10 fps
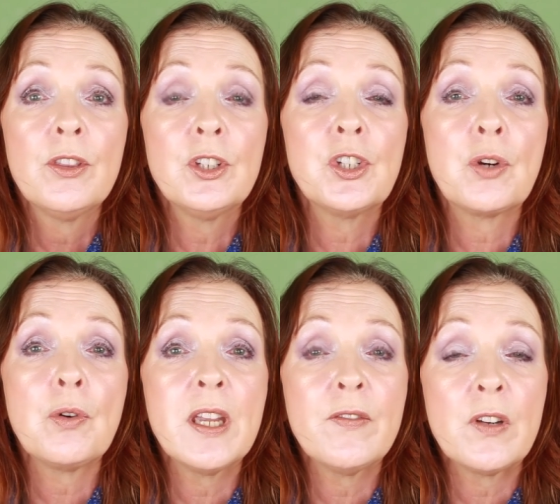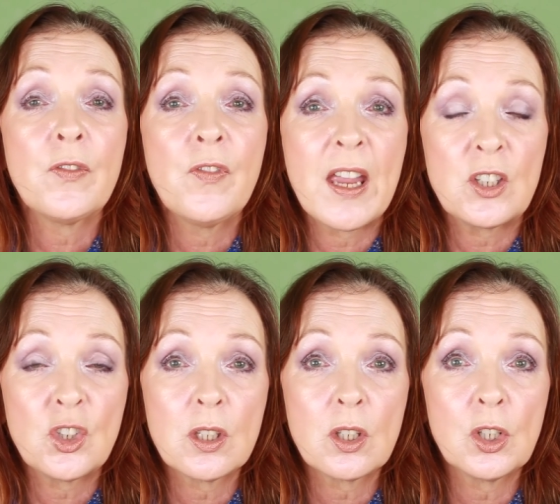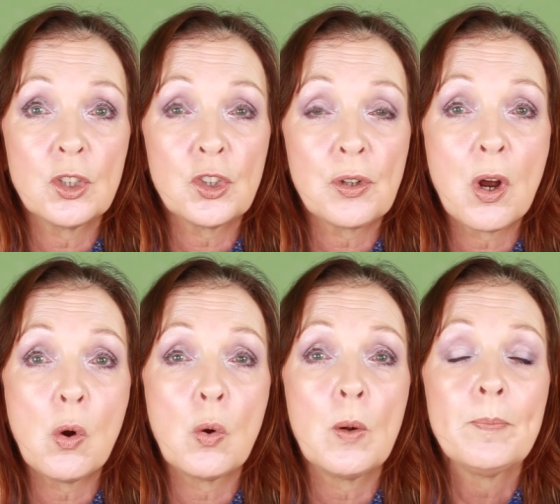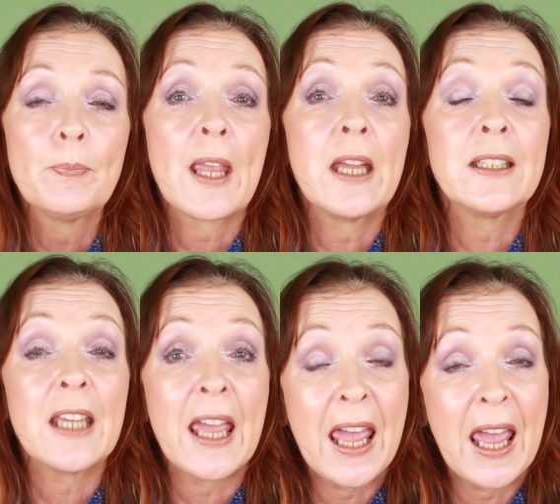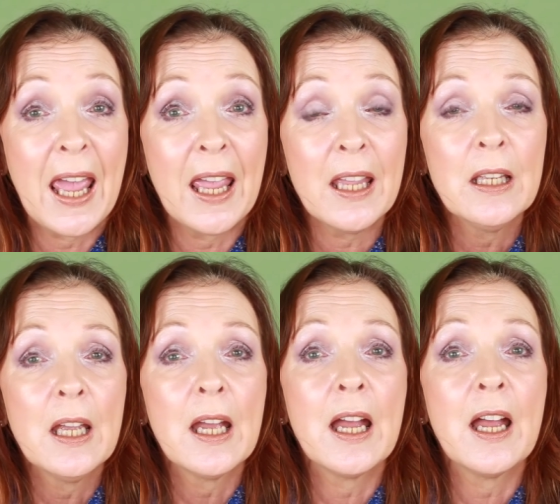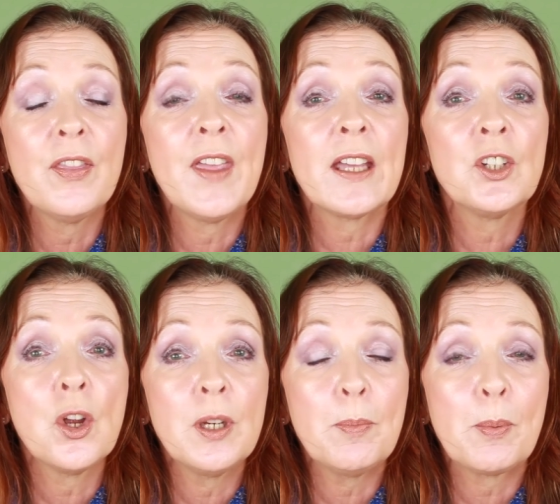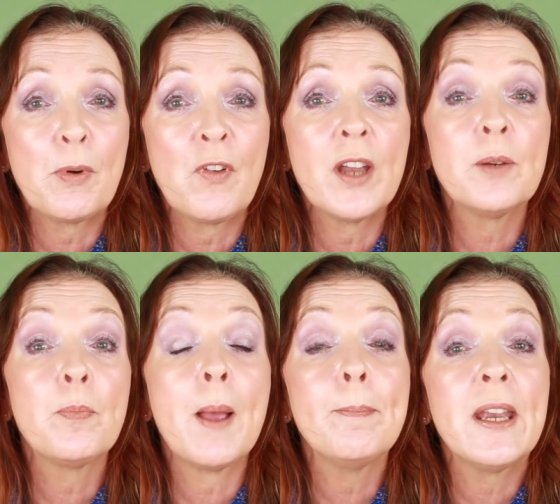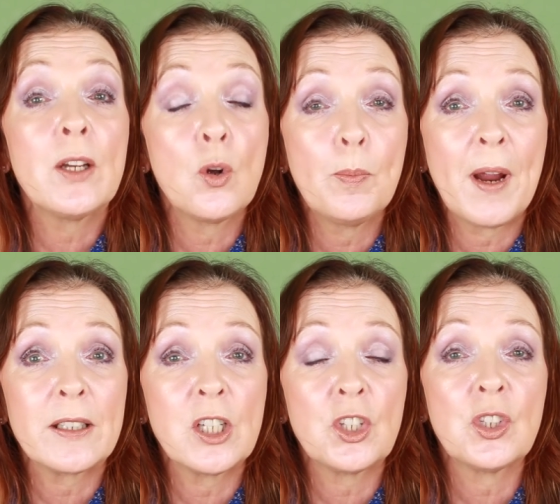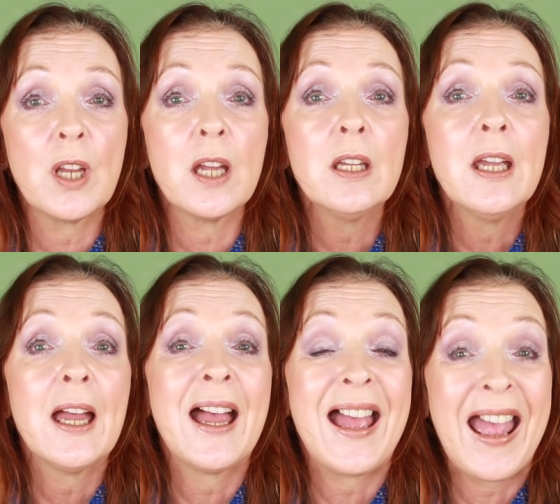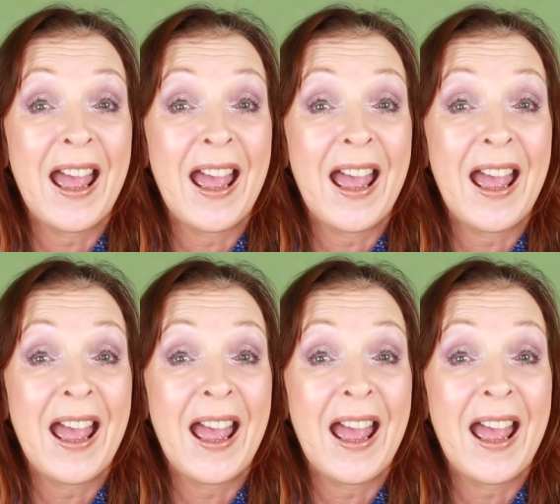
the degree of infection control and care uh, that can only be provided by a medical practitioner uh,